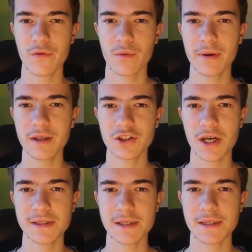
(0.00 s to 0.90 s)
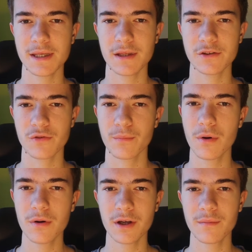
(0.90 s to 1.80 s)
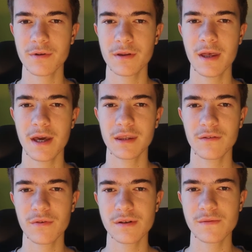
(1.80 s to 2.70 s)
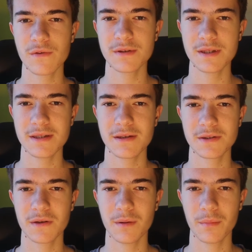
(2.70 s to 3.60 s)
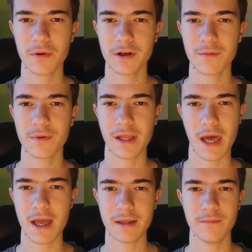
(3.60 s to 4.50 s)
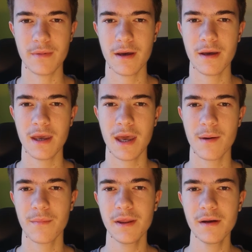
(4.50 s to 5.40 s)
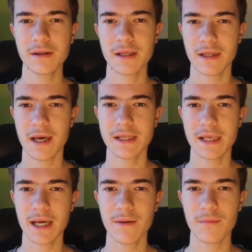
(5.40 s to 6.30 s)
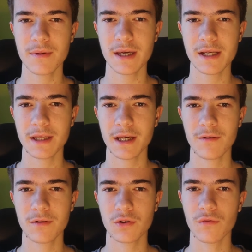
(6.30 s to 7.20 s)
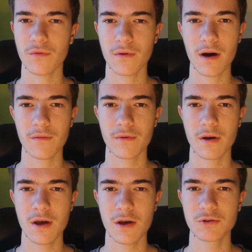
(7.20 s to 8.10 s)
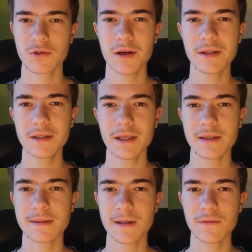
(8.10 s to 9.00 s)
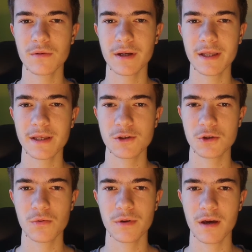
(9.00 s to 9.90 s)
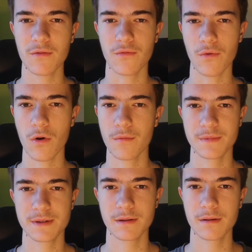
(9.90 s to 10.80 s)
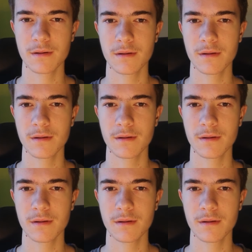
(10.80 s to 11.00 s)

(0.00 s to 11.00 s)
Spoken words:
for being Jesse's signature Pokemon in the first few seasons of the Pokemon anime. But other than that, they haven't been getting a lot of love, so I think they deserve to get Hisuian forms.